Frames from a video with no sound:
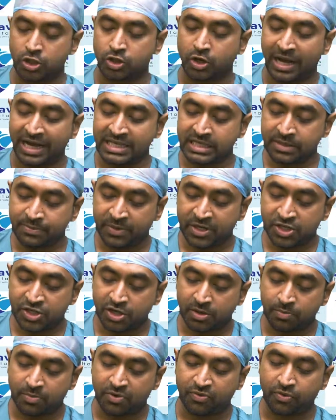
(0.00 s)
So as I
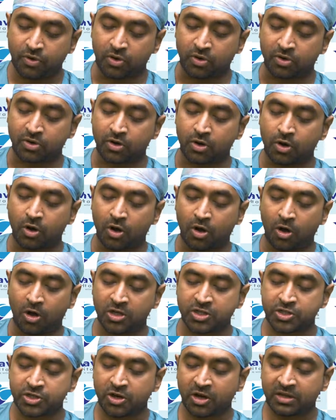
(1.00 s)
mentioned before,
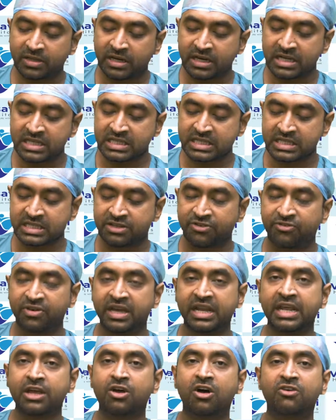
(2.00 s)
osteoarthritis is the
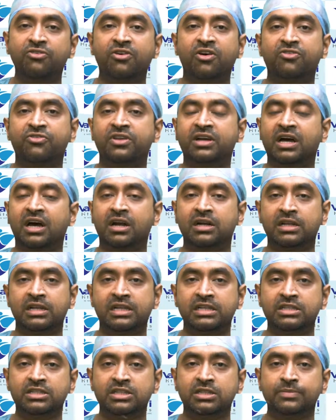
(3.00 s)
wearing off of the
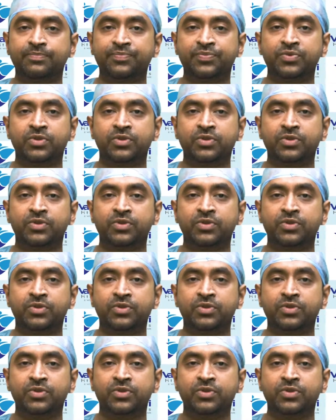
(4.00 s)
cartilage.